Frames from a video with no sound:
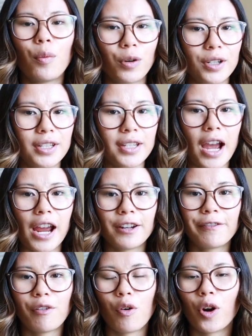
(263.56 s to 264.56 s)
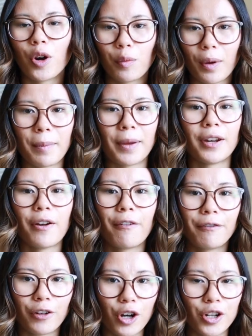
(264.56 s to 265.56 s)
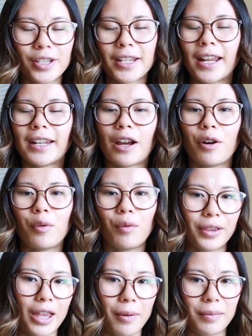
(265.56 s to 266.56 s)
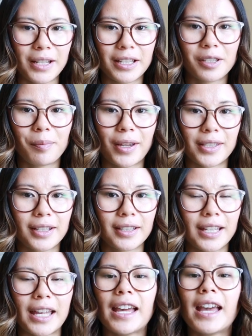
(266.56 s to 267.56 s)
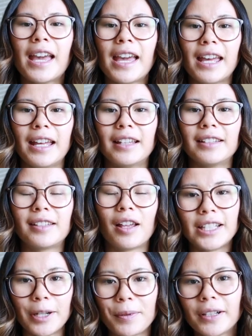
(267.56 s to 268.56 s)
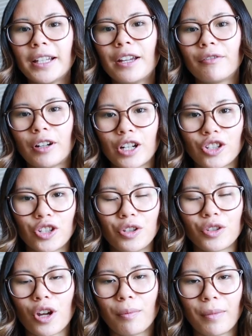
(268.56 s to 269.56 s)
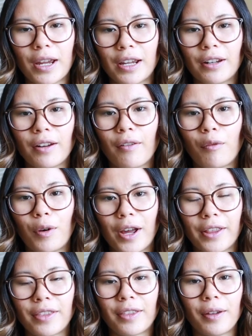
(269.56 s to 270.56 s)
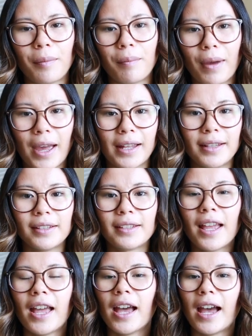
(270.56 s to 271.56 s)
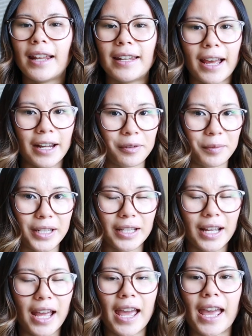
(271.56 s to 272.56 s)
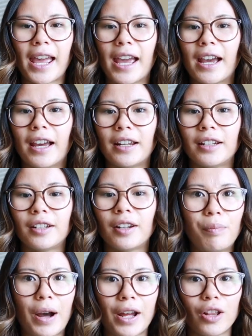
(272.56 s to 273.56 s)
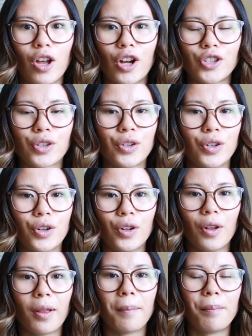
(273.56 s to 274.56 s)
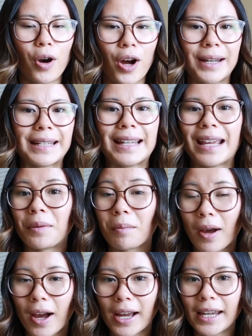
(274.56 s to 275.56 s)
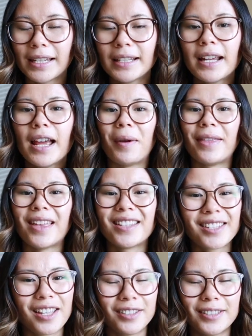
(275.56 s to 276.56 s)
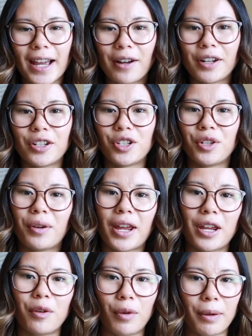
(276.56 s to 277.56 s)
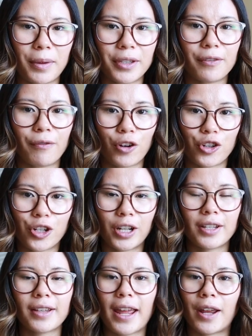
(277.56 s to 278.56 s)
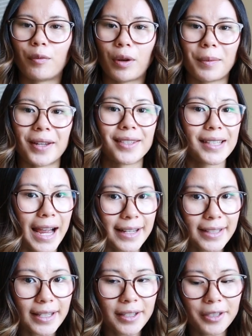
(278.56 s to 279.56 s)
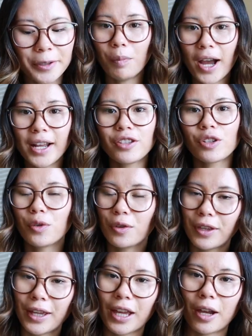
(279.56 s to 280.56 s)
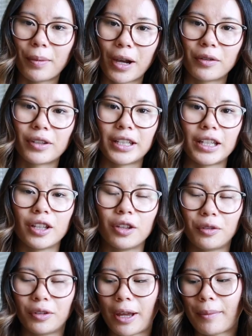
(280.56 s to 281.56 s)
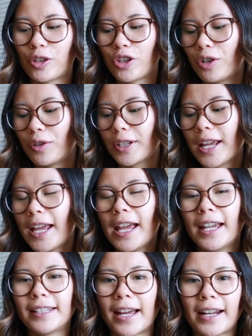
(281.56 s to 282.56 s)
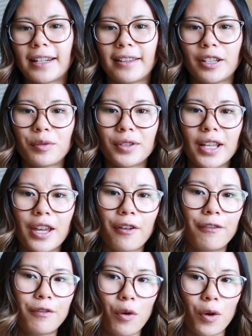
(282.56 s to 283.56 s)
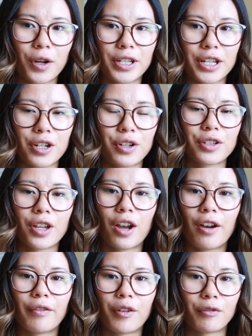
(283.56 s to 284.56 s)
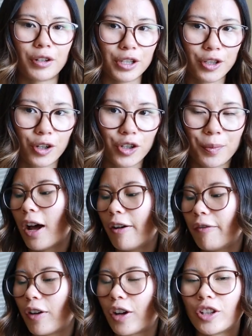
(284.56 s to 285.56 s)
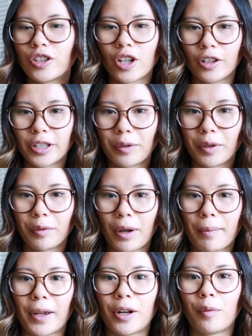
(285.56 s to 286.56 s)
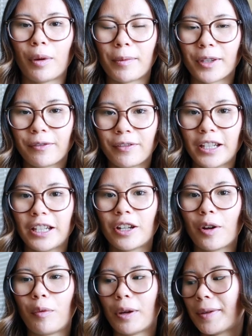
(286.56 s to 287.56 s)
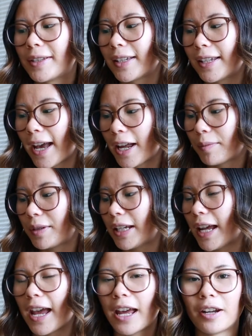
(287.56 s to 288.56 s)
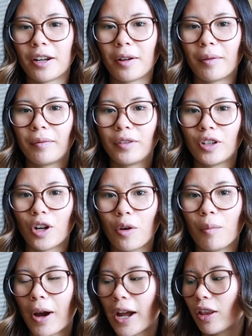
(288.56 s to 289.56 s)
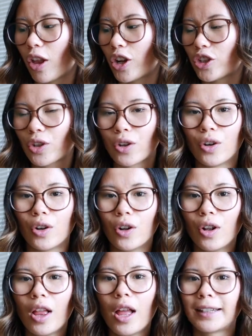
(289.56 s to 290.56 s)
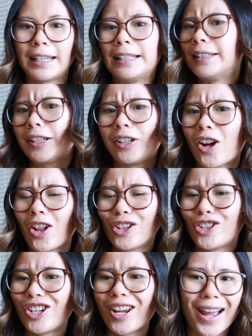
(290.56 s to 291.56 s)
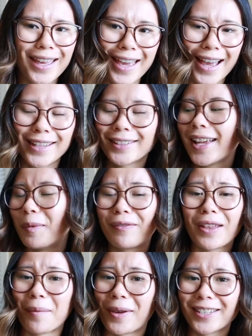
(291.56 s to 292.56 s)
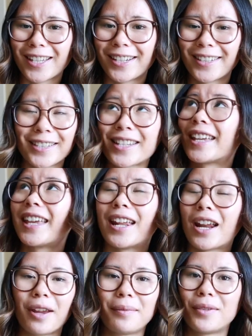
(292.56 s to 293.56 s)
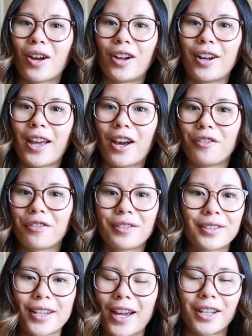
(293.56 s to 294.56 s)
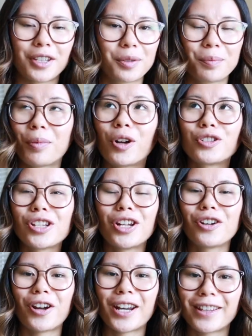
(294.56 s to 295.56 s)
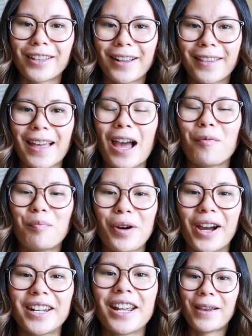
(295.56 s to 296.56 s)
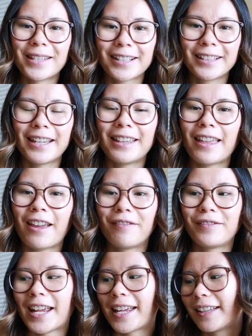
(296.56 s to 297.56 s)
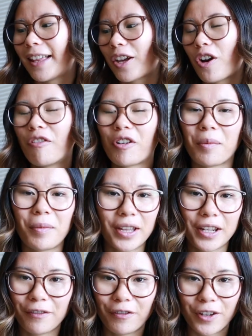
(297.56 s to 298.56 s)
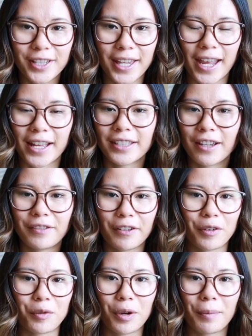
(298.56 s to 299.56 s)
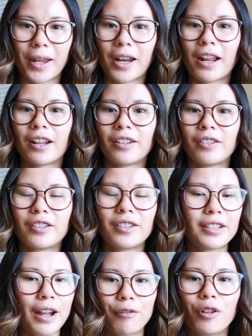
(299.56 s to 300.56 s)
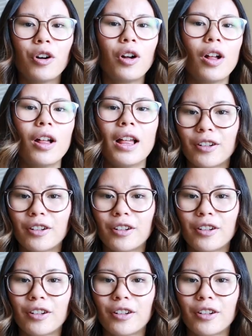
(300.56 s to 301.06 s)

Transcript: were designed for women first, and now what that means basically is typically running shoes are made with men's anatomy and biological body in mind, um, and then scaled down into a women's version and women's sizes. But the cool thing about the Lululemon shoes is that this was like four years of research, of consulting with women, women's feet, women's anatomy, and you know, biological kinesiology, I guess, if that makes any sense. Again, I'm not a health science person or anything like that, but basically they've taken like over a million foot scans of different women, several several